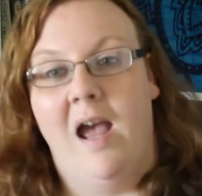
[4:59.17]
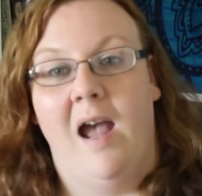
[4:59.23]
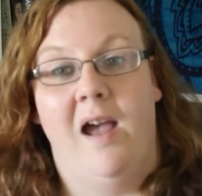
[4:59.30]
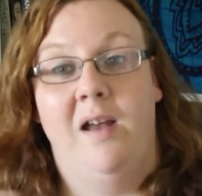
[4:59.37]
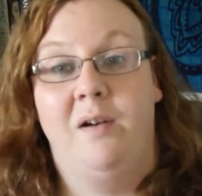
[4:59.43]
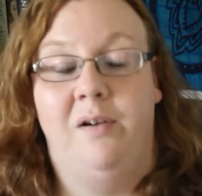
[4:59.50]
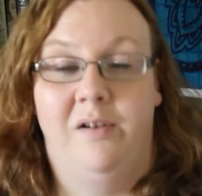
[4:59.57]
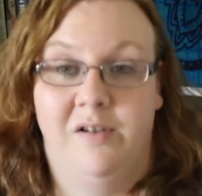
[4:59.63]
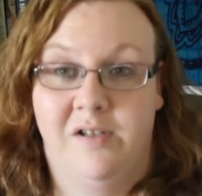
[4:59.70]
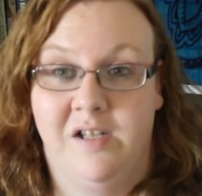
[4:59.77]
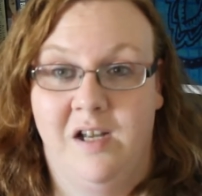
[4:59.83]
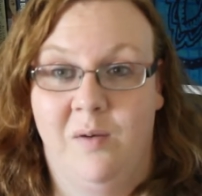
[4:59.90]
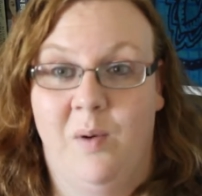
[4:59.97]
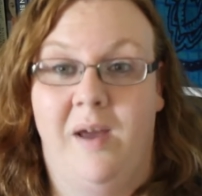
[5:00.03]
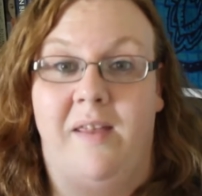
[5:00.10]
I don't
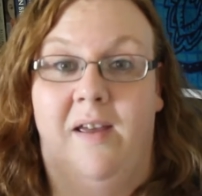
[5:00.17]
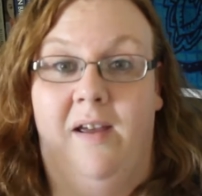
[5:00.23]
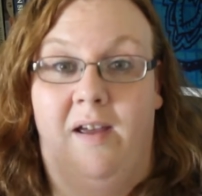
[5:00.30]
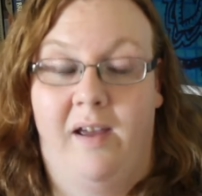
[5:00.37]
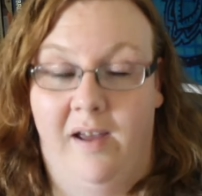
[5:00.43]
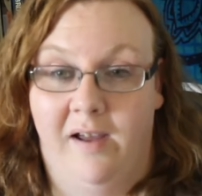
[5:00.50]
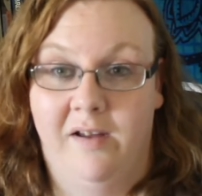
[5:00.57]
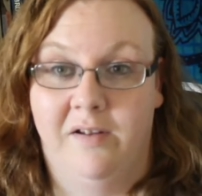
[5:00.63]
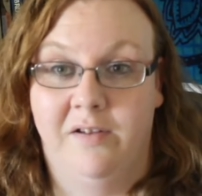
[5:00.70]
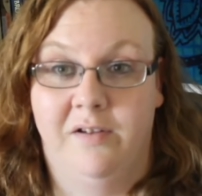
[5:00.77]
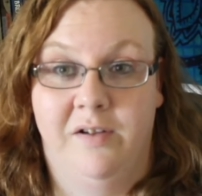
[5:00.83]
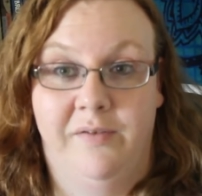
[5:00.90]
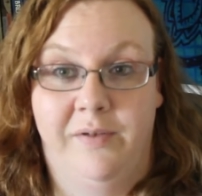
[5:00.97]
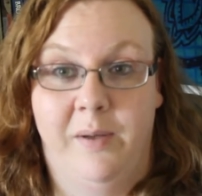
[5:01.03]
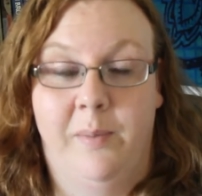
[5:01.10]
understand why the hell
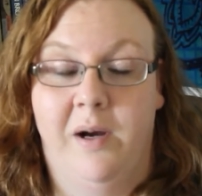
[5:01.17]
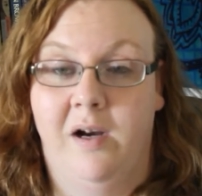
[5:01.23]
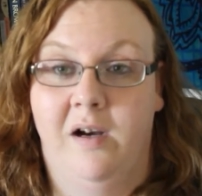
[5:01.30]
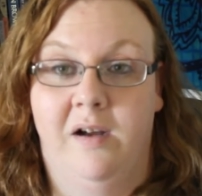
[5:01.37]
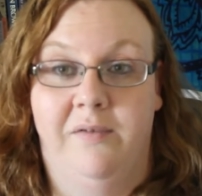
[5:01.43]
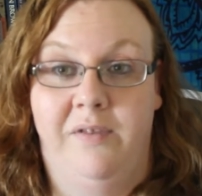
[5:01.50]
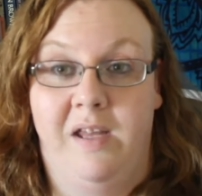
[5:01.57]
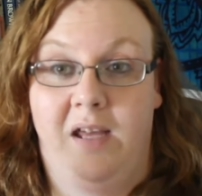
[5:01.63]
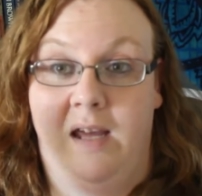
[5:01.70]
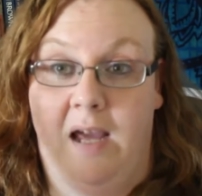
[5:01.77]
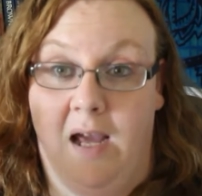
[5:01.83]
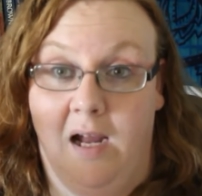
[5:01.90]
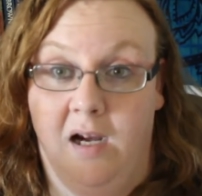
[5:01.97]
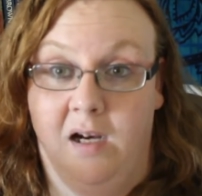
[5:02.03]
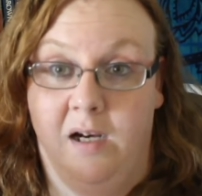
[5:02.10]
they're even a part of the
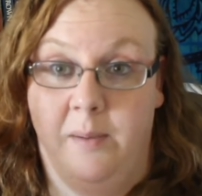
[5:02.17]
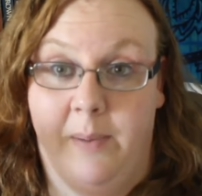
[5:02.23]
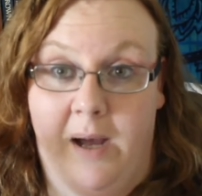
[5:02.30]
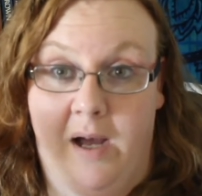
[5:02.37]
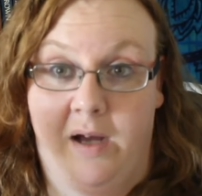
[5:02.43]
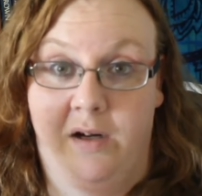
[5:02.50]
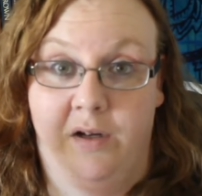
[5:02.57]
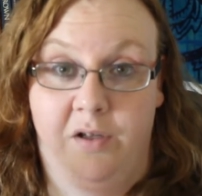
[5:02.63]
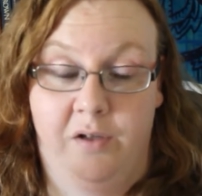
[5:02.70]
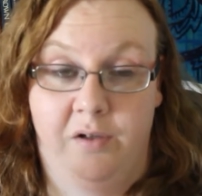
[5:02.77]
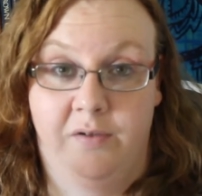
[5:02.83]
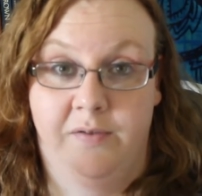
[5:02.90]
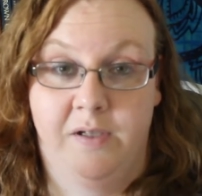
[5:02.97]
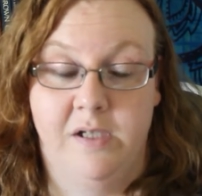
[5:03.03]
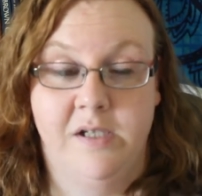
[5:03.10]
Harry Potter
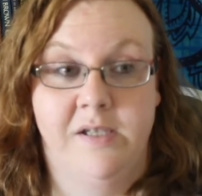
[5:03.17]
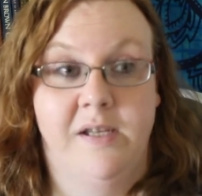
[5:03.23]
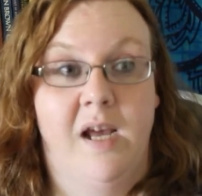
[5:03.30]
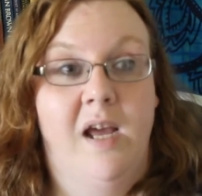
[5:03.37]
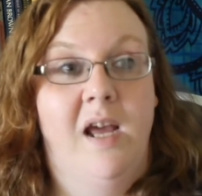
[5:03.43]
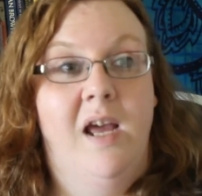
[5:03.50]
universe